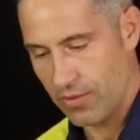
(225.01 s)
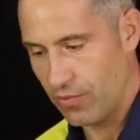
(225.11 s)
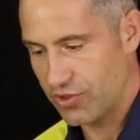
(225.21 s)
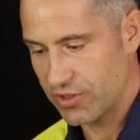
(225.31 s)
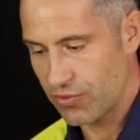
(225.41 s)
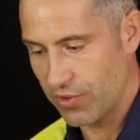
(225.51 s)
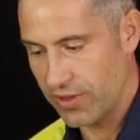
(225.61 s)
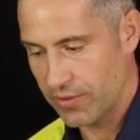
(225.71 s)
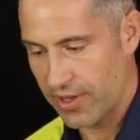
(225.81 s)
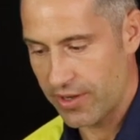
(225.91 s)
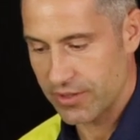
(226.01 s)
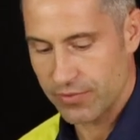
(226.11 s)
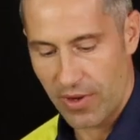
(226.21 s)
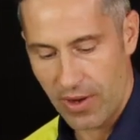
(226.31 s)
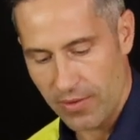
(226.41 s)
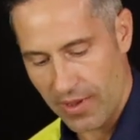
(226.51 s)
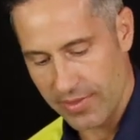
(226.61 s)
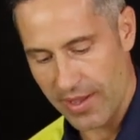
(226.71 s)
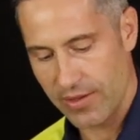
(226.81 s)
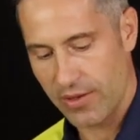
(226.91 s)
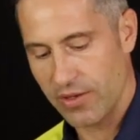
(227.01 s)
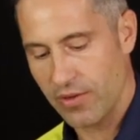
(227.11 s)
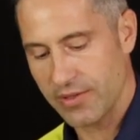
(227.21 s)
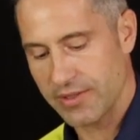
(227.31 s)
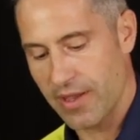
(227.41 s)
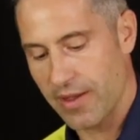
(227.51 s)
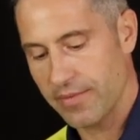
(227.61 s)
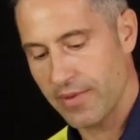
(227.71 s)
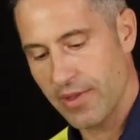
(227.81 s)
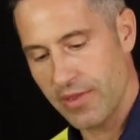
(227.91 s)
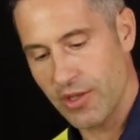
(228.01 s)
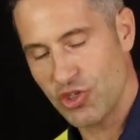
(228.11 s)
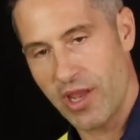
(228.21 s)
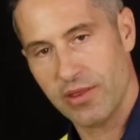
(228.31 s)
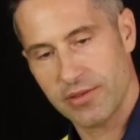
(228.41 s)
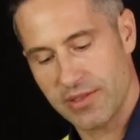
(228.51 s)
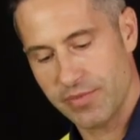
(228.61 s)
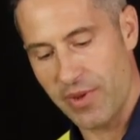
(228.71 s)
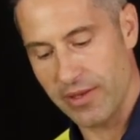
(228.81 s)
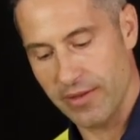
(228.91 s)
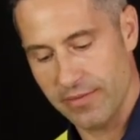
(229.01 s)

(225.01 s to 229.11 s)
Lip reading: which screw into there as well, and then you can use the chain to suspend it.